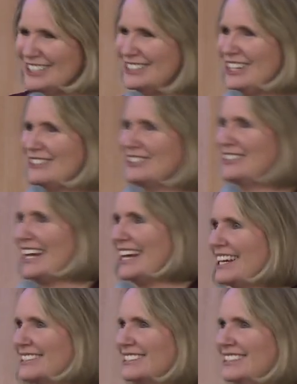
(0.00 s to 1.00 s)
you don't you
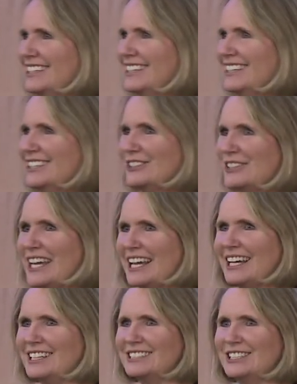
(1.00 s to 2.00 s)
can't you
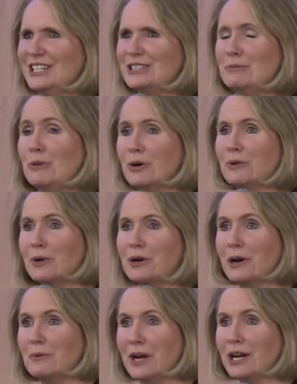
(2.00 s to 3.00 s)
can't. The more
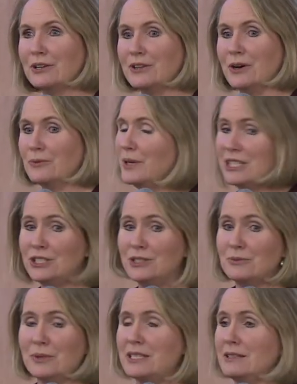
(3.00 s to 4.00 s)
we're aware, though, we,
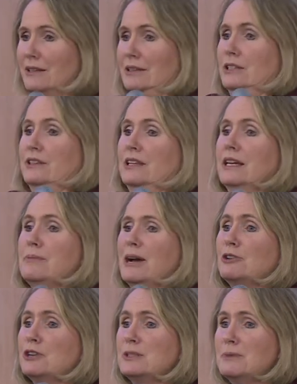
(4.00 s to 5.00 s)
we think
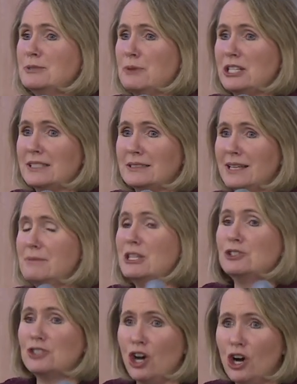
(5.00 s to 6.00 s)
about Christmas presents. I mean,
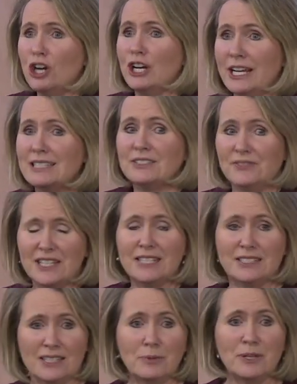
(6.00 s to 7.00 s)
there's all kinds of
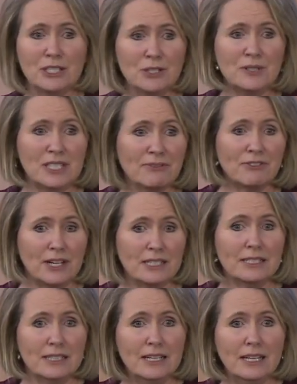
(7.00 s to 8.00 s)
things that we do
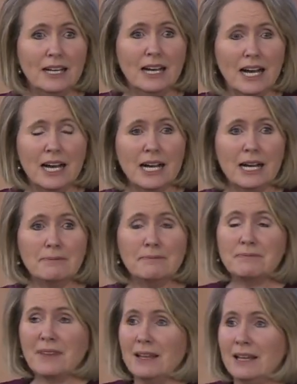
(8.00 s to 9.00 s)
different.
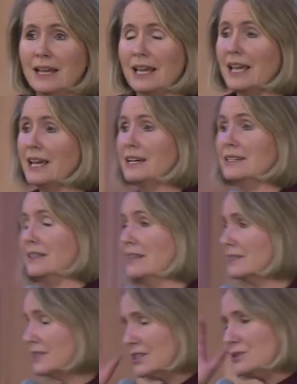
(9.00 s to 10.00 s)
Um, and,
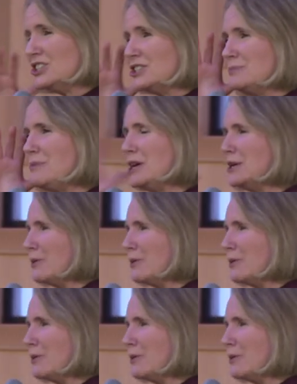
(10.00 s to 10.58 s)
and so just being